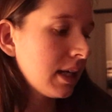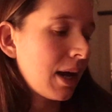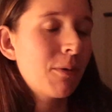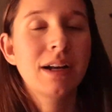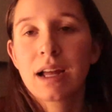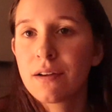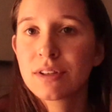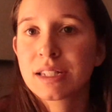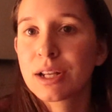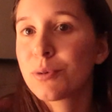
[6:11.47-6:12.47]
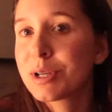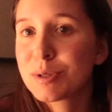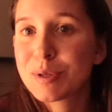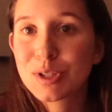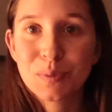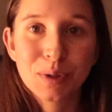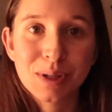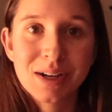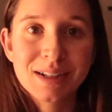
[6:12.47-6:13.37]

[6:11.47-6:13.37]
I don't want it to be super long